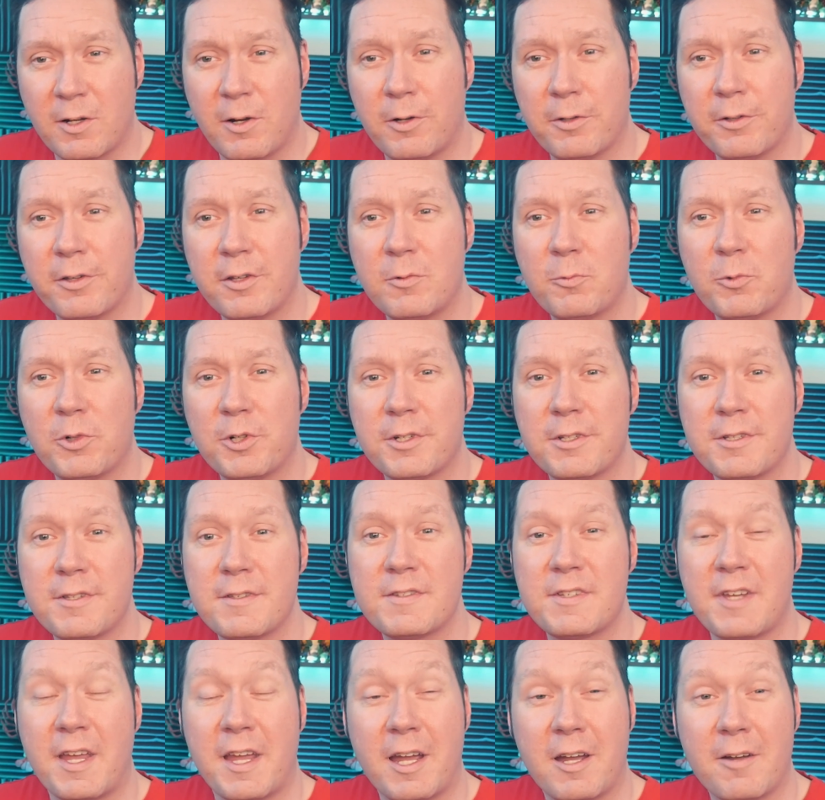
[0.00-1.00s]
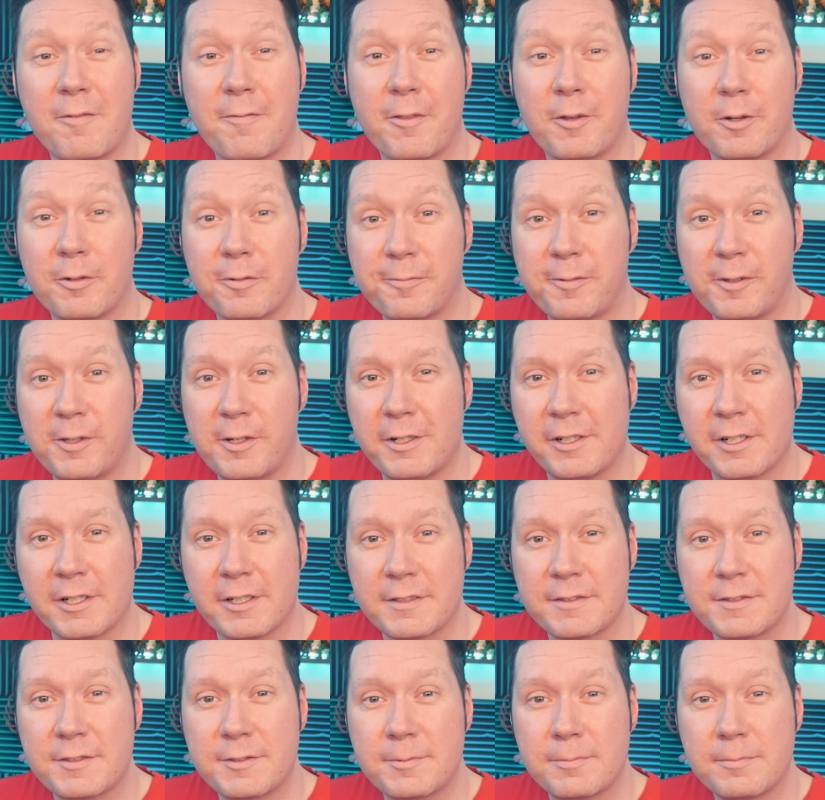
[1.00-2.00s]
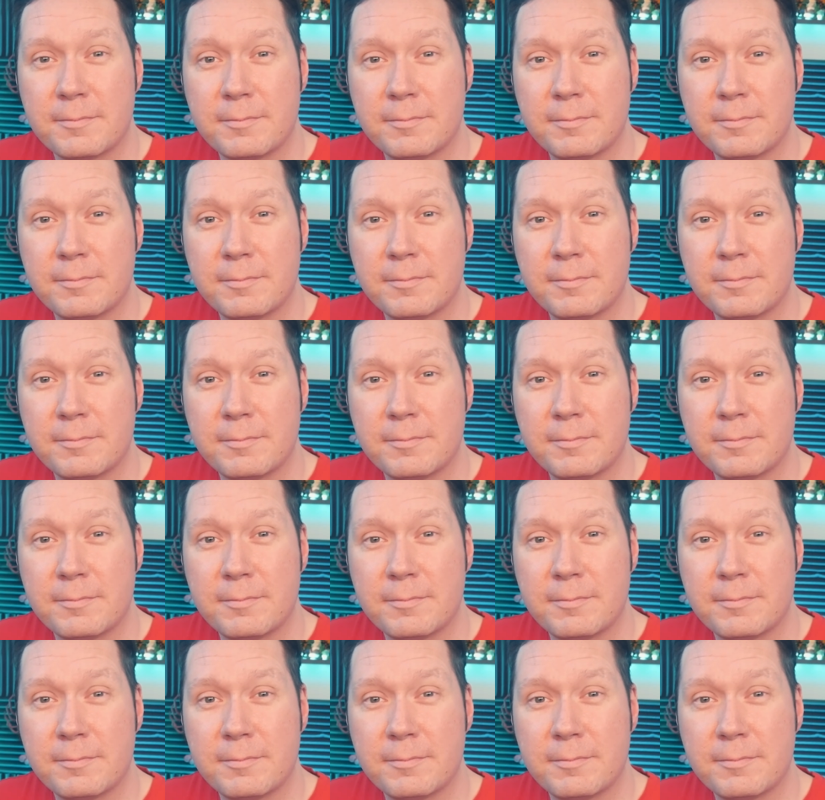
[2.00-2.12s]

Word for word: all-in-ones have their flaws.